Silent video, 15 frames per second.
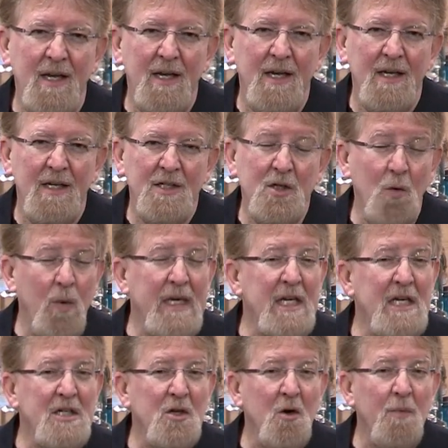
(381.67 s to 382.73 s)
So we need
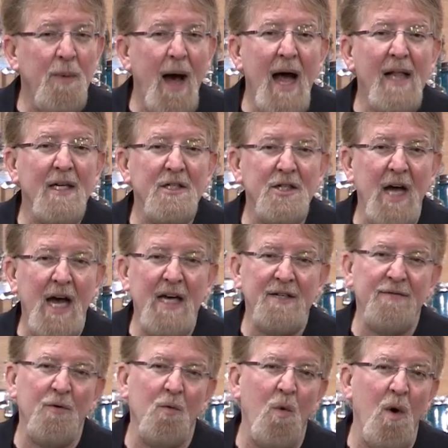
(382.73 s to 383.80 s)
to apologize for
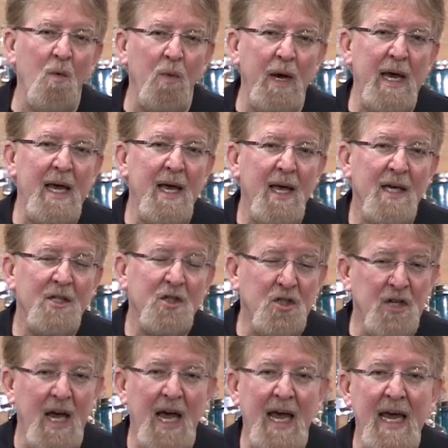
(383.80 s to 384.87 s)
what we
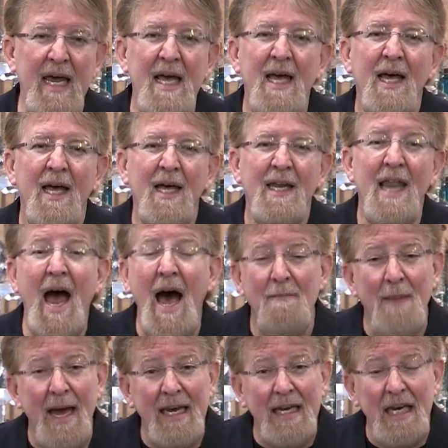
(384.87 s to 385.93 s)
say, not
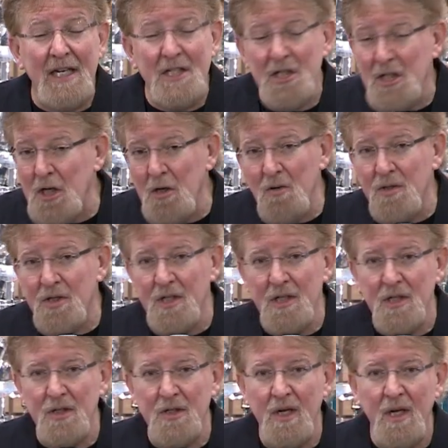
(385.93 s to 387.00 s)
make
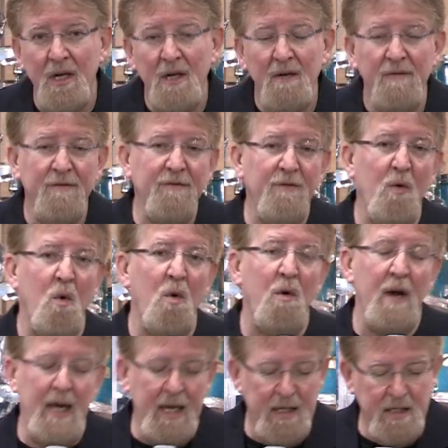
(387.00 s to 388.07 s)
excuses for
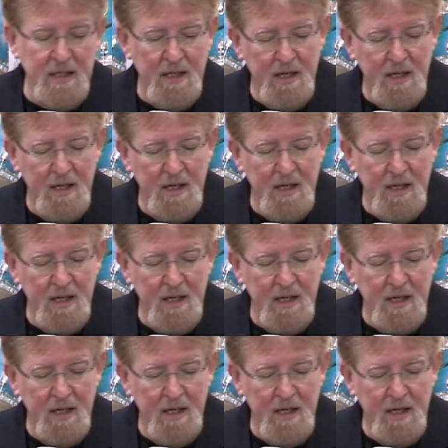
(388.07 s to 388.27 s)
it.